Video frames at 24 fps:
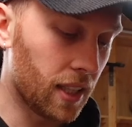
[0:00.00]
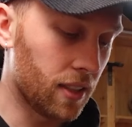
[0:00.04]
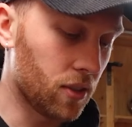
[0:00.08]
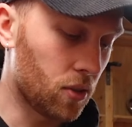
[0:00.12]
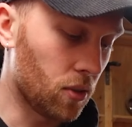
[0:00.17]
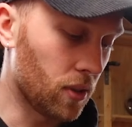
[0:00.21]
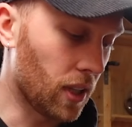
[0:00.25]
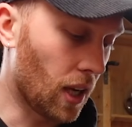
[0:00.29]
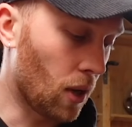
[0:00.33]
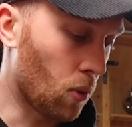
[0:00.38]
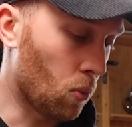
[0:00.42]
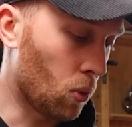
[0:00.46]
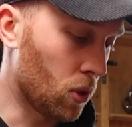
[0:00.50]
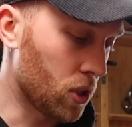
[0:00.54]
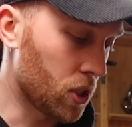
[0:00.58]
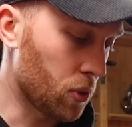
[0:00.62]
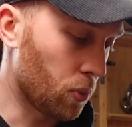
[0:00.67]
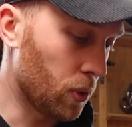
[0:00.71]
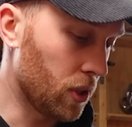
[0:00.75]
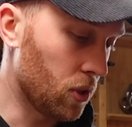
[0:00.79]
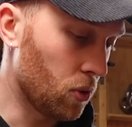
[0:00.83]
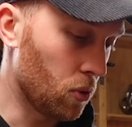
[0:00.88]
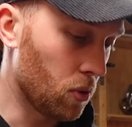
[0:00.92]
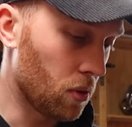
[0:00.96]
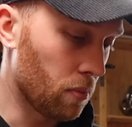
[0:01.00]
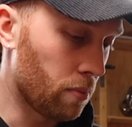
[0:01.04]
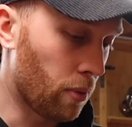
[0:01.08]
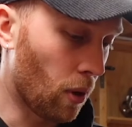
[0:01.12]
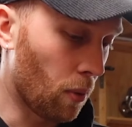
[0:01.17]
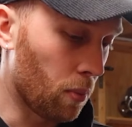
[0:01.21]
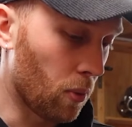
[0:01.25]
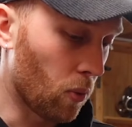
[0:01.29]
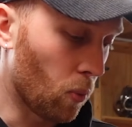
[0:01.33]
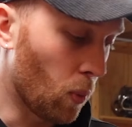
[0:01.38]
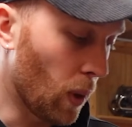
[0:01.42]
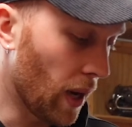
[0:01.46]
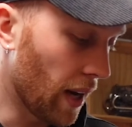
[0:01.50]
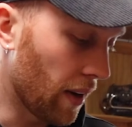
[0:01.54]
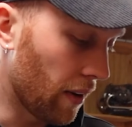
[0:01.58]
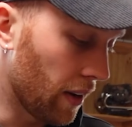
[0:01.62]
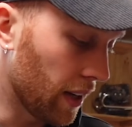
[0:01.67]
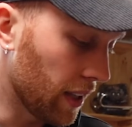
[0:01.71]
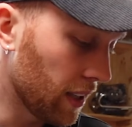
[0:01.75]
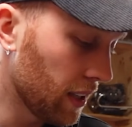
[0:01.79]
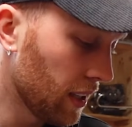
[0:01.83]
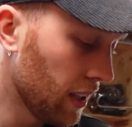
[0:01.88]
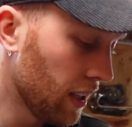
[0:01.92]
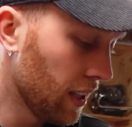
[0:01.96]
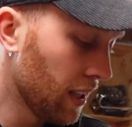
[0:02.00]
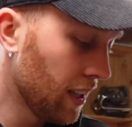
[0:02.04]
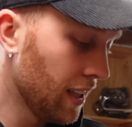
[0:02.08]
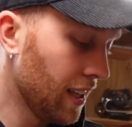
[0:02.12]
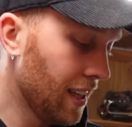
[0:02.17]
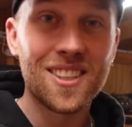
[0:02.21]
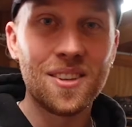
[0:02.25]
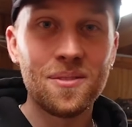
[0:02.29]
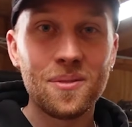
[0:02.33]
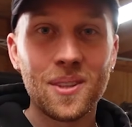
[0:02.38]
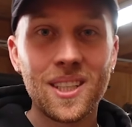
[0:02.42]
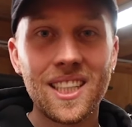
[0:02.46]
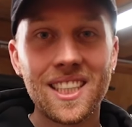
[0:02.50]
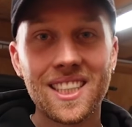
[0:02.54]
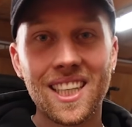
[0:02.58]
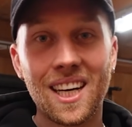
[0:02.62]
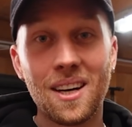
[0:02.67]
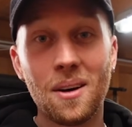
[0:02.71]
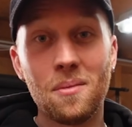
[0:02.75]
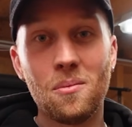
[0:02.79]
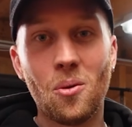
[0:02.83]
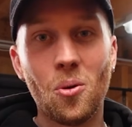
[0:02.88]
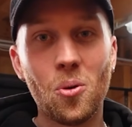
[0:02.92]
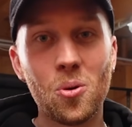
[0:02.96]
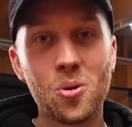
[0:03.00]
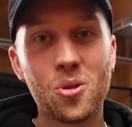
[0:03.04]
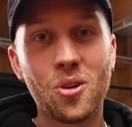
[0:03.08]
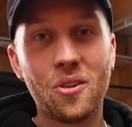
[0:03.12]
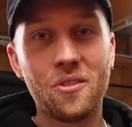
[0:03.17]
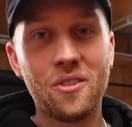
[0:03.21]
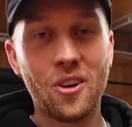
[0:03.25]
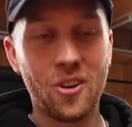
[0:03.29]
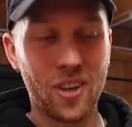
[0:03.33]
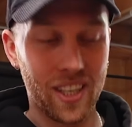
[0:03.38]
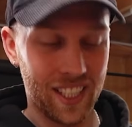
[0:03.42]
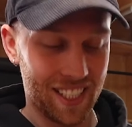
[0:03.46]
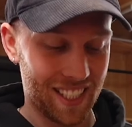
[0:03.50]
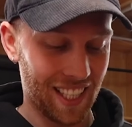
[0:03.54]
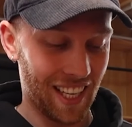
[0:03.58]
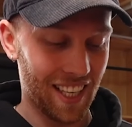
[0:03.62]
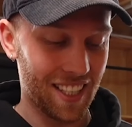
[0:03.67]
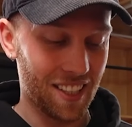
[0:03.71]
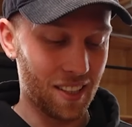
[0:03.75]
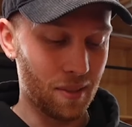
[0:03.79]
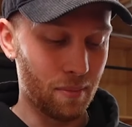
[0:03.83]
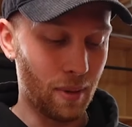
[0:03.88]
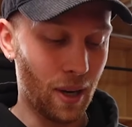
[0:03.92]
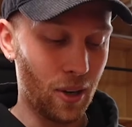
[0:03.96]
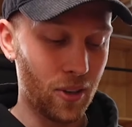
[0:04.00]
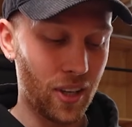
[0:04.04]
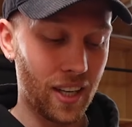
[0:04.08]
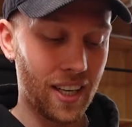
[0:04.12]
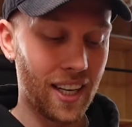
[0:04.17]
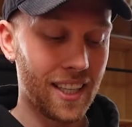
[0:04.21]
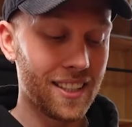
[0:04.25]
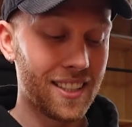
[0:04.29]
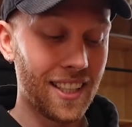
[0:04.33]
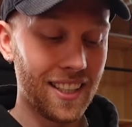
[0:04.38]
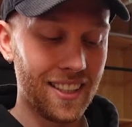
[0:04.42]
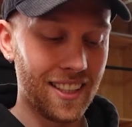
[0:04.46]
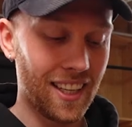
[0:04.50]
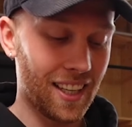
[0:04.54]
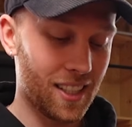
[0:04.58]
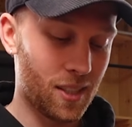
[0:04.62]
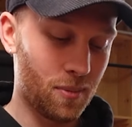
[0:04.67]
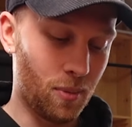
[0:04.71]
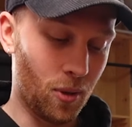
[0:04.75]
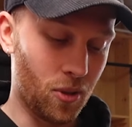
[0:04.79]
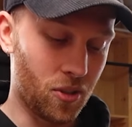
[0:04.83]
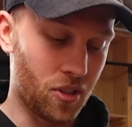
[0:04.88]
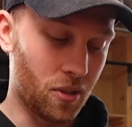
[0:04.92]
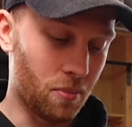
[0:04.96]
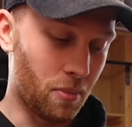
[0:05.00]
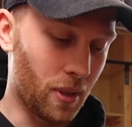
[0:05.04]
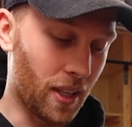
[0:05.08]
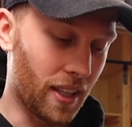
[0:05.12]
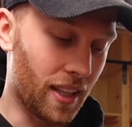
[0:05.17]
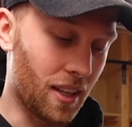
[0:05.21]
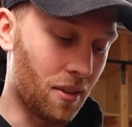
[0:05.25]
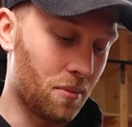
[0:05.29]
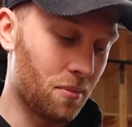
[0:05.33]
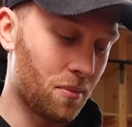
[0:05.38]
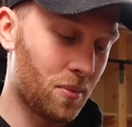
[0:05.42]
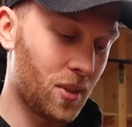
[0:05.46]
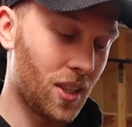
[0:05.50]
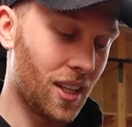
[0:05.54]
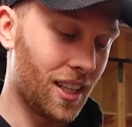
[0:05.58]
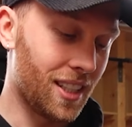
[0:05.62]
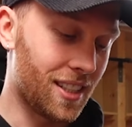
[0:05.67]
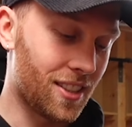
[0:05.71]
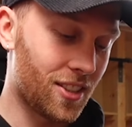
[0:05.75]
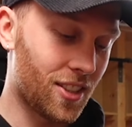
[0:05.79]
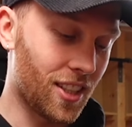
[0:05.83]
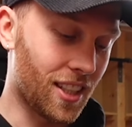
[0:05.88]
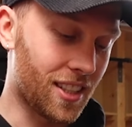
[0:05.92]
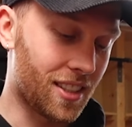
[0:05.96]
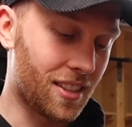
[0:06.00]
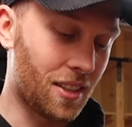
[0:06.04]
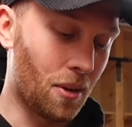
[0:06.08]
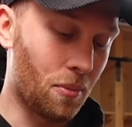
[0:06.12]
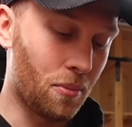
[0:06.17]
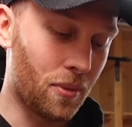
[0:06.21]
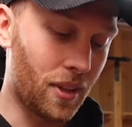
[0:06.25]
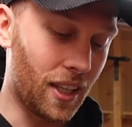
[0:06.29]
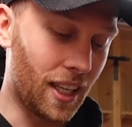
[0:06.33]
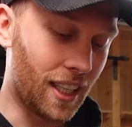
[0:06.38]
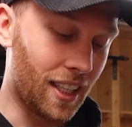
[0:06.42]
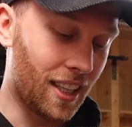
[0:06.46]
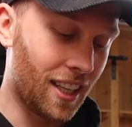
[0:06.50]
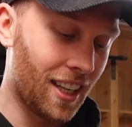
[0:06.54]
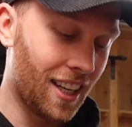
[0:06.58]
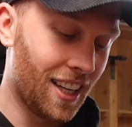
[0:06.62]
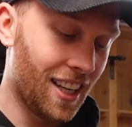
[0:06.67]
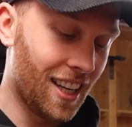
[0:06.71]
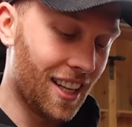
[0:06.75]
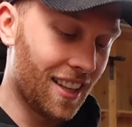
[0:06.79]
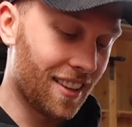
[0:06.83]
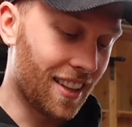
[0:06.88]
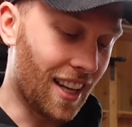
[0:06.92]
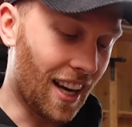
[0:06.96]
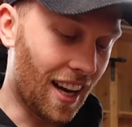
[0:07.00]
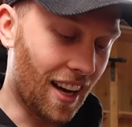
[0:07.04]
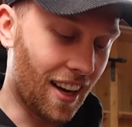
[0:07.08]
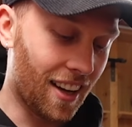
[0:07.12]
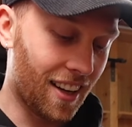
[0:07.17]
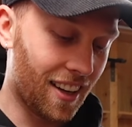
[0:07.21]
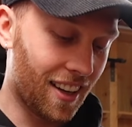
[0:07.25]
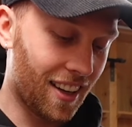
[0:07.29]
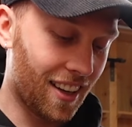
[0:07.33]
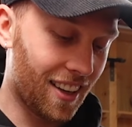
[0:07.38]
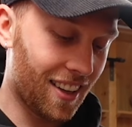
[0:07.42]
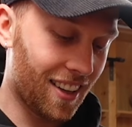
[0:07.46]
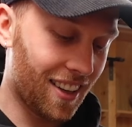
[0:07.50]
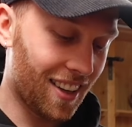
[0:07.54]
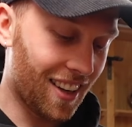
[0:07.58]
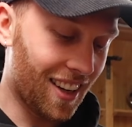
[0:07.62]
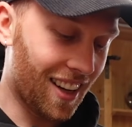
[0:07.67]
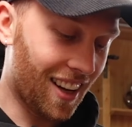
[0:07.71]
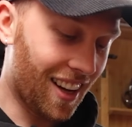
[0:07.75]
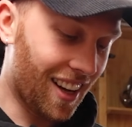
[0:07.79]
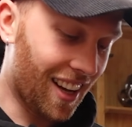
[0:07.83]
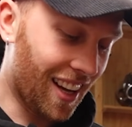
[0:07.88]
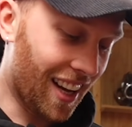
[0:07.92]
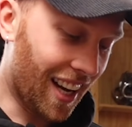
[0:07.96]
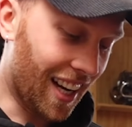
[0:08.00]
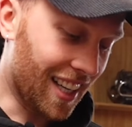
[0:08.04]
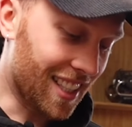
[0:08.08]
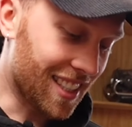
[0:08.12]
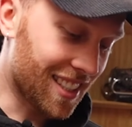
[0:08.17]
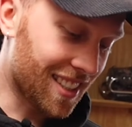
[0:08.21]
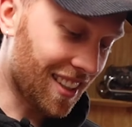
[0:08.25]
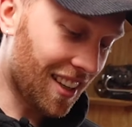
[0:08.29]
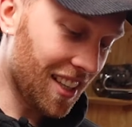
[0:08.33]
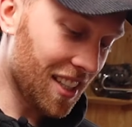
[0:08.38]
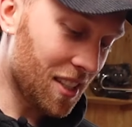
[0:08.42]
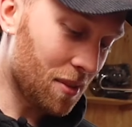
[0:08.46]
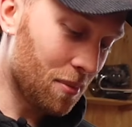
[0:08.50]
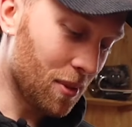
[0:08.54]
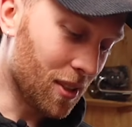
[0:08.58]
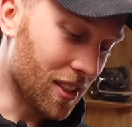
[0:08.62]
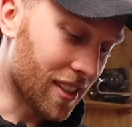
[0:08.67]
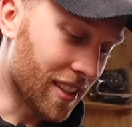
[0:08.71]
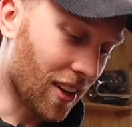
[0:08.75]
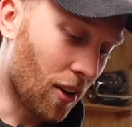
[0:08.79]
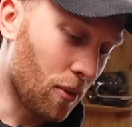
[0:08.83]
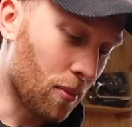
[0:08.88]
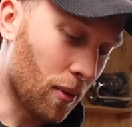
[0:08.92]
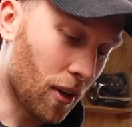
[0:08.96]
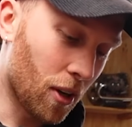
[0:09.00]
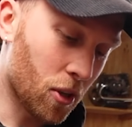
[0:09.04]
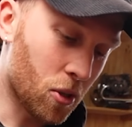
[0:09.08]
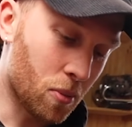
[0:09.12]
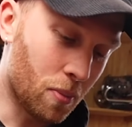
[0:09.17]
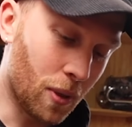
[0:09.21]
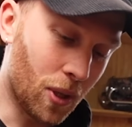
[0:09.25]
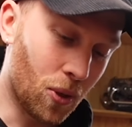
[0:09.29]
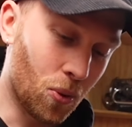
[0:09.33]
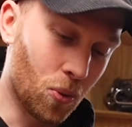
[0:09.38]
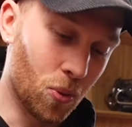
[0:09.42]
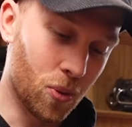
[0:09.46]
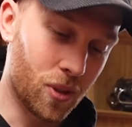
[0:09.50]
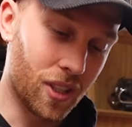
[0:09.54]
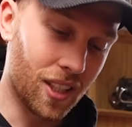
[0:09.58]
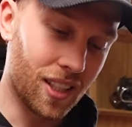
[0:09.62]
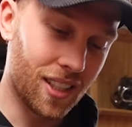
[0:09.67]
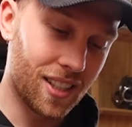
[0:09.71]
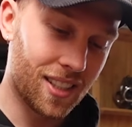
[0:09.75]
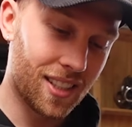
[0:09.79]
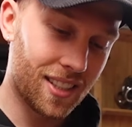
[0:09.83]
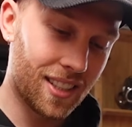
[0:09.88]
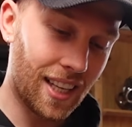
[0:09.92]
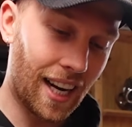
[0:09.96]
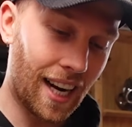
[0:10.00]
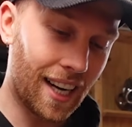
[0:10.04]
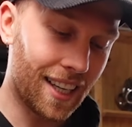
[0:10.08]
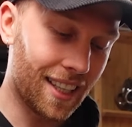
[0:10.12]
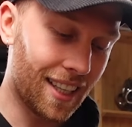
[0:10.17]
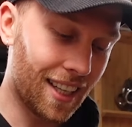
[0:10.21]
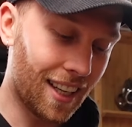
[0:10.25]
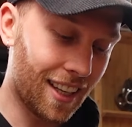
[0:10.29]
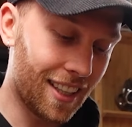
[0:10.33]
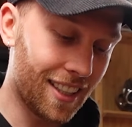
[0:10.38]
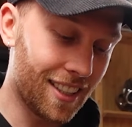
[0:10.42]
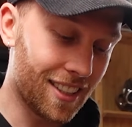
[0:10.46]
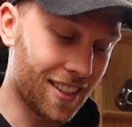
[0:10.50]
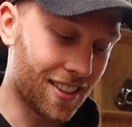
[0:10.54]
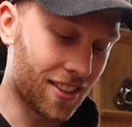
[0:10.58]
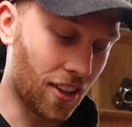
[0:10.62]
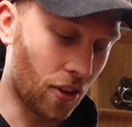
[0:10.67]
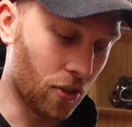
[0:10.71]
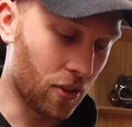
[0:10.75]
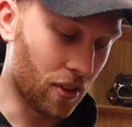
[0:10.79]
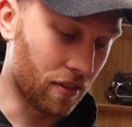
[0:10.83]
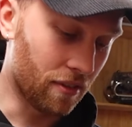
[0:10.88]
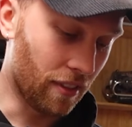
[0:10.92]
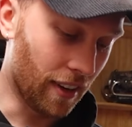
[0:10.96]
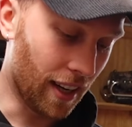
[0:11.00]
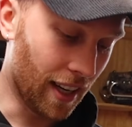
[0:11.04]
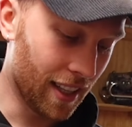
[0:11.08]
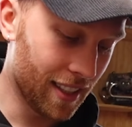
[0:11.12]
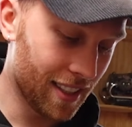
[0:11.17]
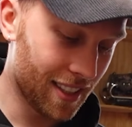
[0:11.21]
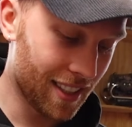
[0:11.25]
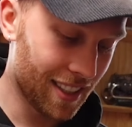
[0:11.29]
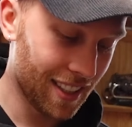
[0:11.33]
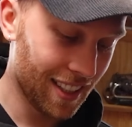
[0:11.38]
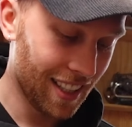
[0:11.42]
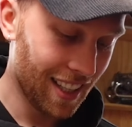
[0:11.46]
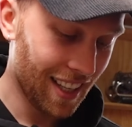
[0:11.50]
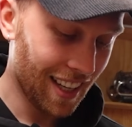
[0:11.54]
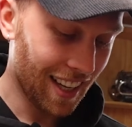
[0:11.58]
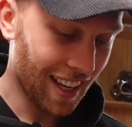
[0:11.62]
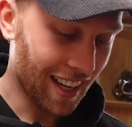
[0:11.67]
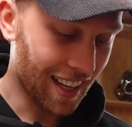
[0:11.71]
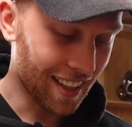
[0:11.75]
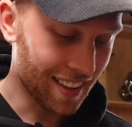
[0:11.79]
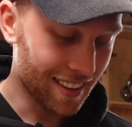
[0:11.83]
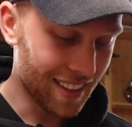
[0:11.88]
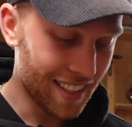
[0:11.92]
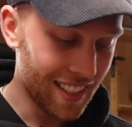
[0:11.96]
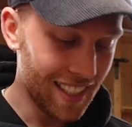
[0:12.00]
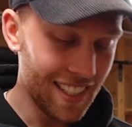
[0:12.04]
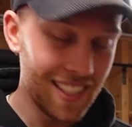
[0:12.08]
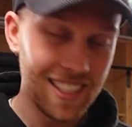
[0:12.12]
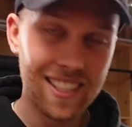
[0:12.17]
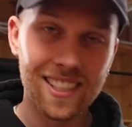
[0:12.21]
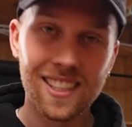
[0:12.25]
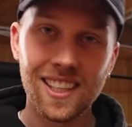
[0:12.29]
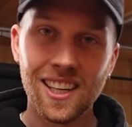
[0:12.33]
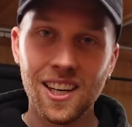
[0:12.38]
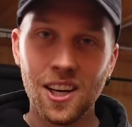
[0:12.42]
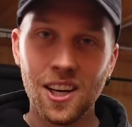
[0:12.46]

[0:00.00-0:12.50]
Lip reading: into that once we do the proper wiring. And something that I'm also very excited about, and I didn't get sponsored by them, it's just something that excites me so much because it's technically so advanced, are these